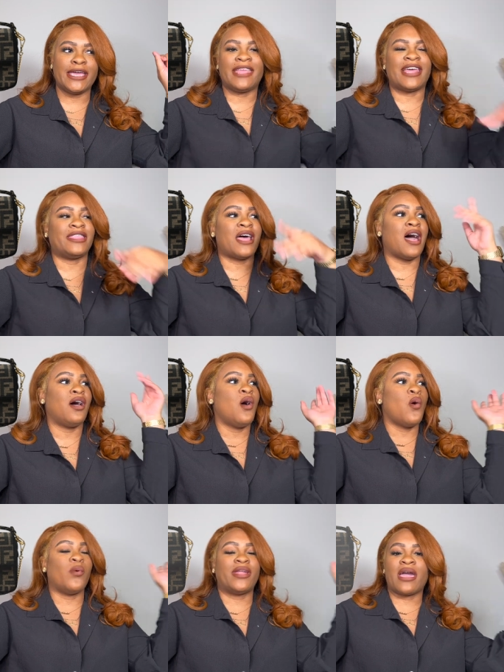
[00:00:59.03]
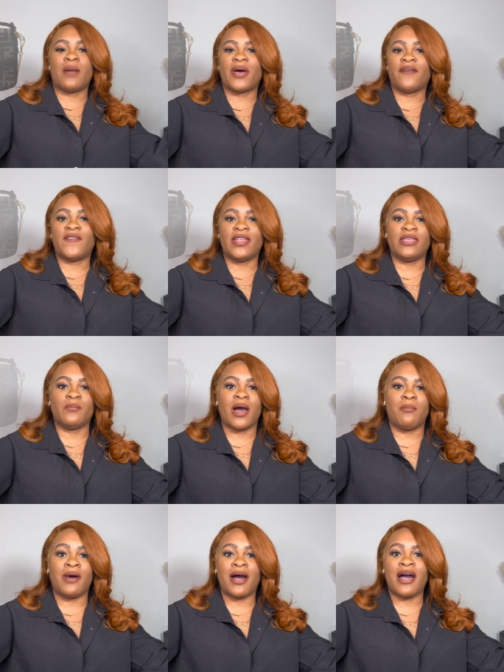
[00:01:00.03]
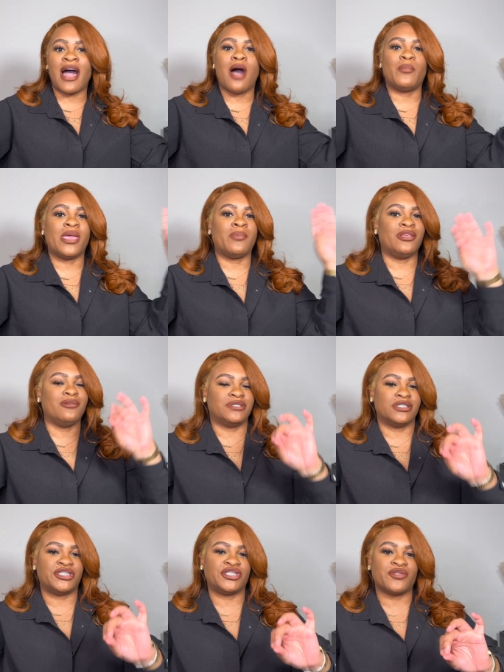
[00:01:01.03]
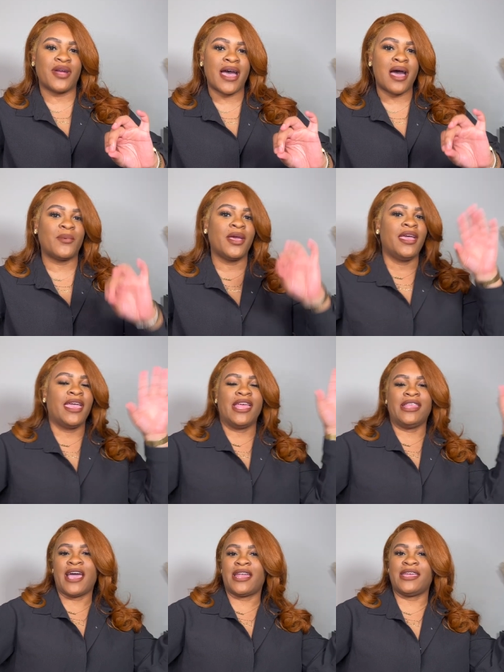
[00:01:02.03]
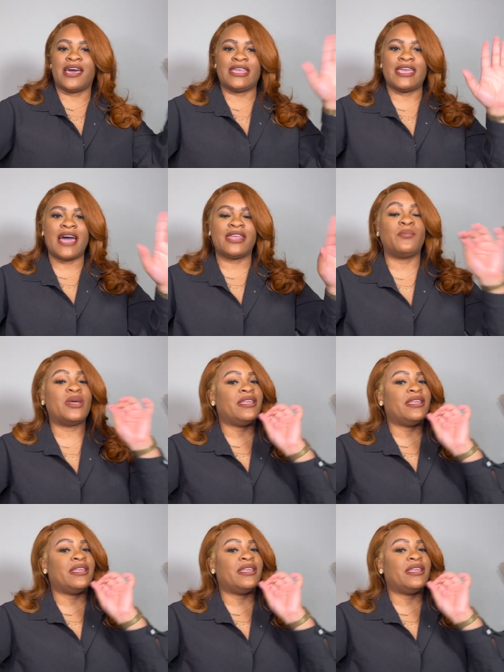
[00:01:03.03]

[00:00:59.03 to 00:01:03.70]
And I thought when I got my Fendi Mama, I'll be able to use the strap and yada, yada, yada. But